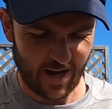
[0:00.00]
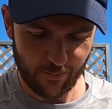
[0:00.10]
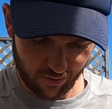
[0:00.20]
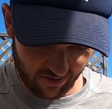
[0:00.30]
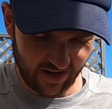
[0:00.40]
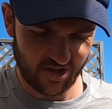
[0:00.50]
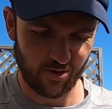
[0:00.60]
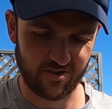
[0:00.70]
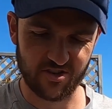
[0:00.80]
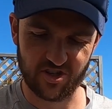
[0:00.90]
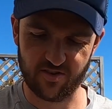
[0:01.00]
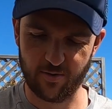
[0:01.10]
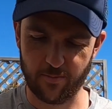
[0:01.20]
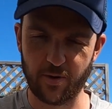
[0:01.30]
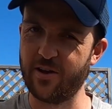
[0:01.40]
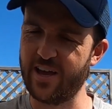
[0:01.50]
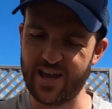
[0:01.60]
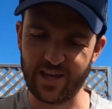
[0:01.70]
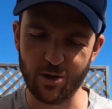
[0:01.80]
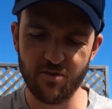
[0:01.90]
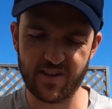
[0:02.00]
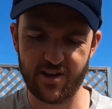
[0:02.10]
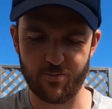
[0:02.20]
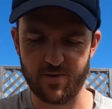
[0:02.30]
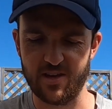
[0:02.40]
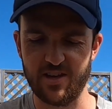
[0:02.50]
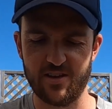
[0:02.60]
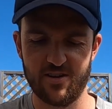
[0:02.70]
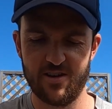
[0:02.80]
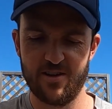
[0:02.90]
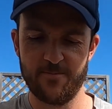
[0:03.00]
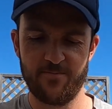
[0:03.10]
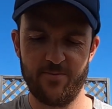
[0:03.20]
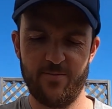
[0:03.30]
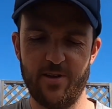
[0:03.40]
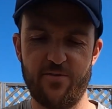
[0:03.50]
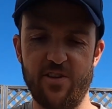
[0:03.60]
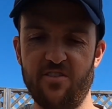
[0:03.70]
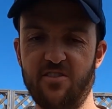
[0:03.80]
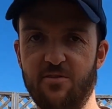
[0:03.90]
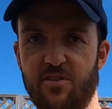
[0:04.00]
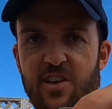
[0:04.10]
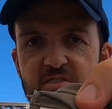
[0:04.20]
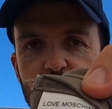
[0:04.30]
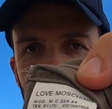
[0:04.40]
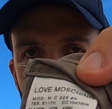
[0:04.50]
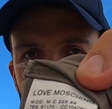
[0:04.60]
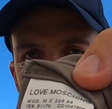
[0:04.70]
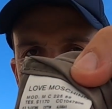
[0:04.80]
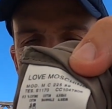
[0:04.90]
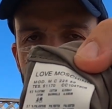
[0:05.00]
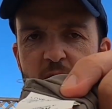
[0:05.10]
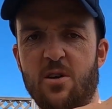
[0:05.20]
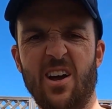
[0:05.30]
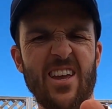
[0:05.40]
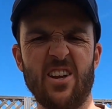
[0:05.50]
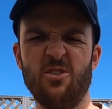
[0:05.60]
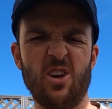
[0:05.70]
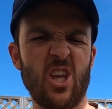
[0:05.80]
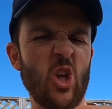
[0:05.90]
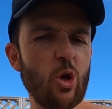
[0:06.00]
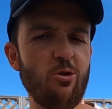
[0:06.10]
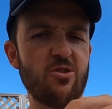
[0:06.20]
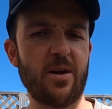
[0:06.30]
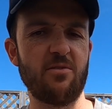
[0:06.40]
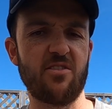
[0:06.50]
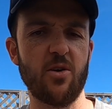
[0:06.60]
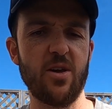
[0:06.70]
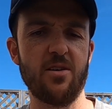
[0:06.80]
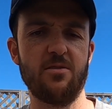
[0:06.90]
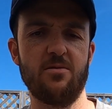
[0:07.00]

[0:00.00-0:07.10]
I'm pretty sure it's legitimate, but hey, you tell me if this isn't. So that's the wash tag. Again, not a huge amount to it,